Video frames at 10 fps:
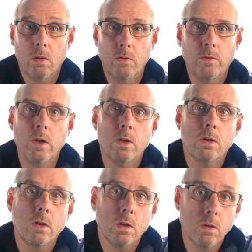to
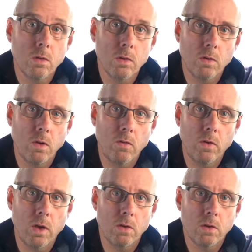finish those
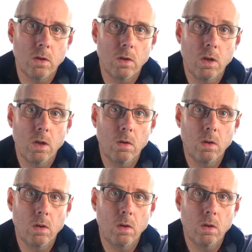events
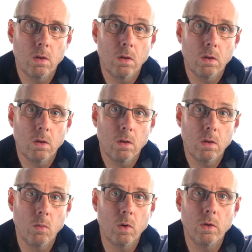in
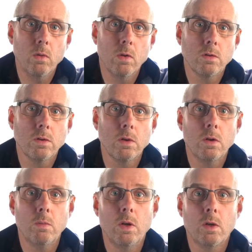what you consider
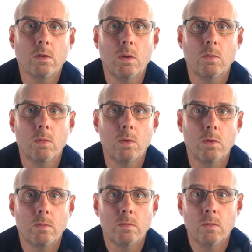to be
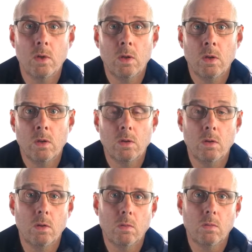acceptable?
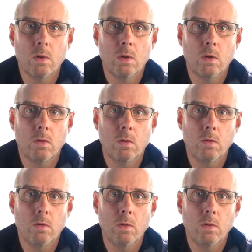So if